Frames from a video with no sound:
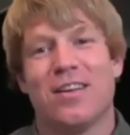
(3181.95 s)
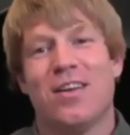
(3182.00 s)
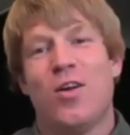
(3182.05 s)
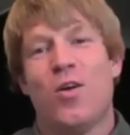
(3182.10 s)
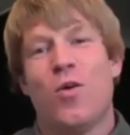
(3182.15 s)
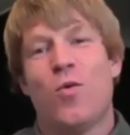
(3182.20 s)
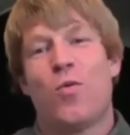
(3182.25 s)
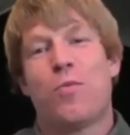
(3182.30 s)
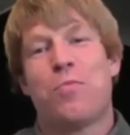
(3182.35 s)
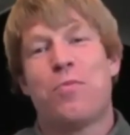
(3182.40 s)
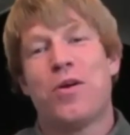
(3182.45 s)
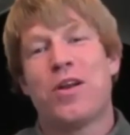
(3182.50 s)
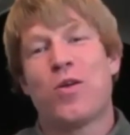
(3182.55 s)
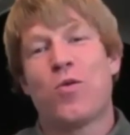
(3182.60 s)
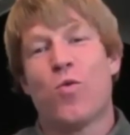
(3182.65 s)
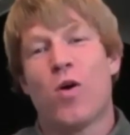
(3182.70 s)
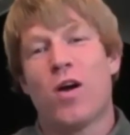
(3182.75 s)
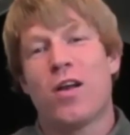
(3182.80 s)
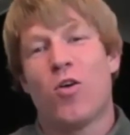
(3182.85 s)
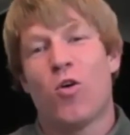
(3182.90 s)
we're putting
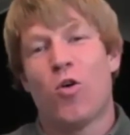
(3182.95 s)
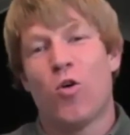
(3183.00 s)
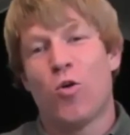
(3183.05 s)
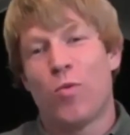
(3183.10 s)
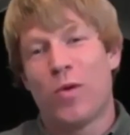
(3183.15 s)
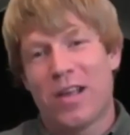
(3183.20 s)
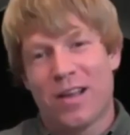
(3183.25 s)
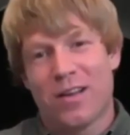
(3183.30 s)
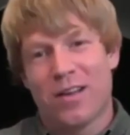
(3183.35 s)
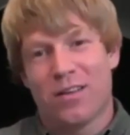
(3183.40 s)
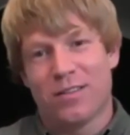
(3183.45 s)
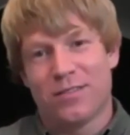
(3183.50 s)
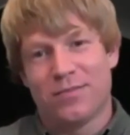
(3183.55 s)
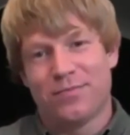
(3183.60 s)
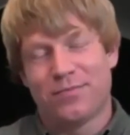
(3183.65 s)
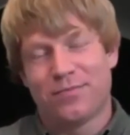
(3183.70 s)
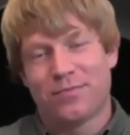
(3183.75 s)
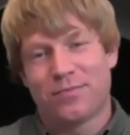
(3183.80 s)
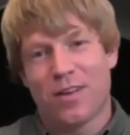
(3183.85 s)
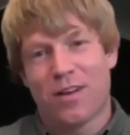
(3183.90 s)
one whole
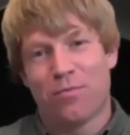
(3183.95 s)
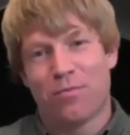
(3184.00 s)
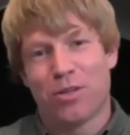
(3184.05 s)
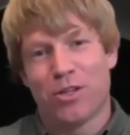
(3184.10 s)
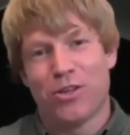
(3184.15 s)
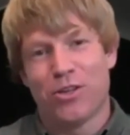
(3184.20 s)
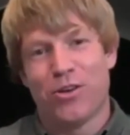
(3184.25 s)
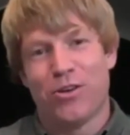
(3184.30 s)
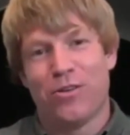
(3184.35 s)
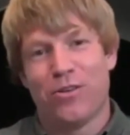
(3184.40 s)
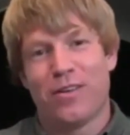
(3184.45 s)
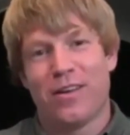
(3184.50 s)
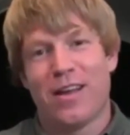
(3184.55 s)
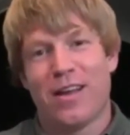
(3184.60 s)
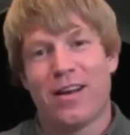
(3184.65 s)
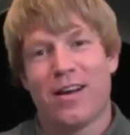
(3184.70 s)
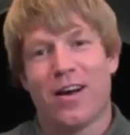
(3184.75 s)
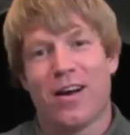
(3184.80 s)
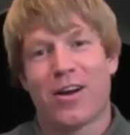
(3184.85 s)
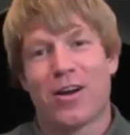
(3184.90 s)
wheel of blue
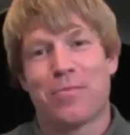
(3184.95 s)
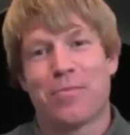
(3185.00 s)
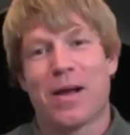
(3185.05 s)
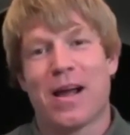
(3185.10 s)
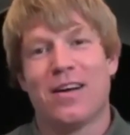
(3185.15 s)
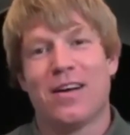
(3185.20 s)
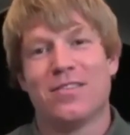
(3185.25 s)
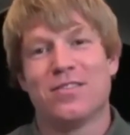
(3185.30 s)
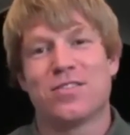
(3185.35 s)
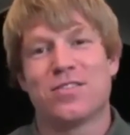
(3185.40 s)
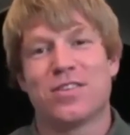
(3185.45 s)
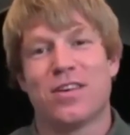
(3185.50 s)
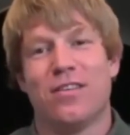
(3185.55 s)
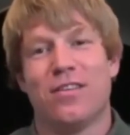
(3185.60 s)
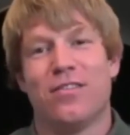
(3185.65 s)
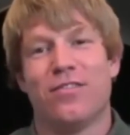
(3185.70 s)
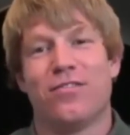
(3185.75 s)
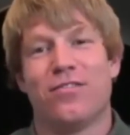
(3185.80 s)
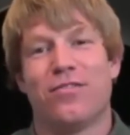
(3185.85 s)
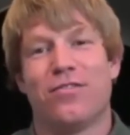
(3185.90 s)
in 100 pounds
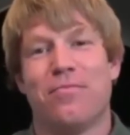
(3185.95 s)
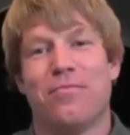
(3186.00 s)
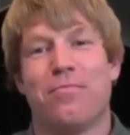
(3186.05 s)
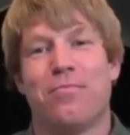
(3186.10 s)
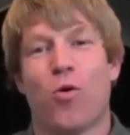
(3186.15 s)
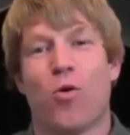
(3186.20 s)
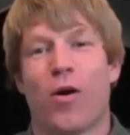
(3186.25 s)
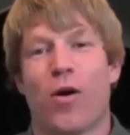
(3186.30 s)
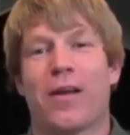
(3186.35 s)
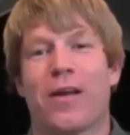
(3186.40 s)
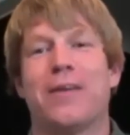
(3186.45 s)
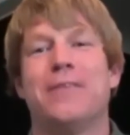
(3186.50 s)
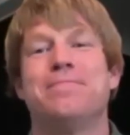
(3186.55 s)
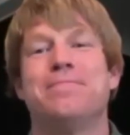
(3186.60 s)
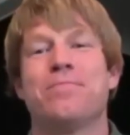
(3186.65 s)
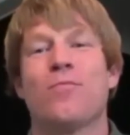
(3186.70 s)
of pork.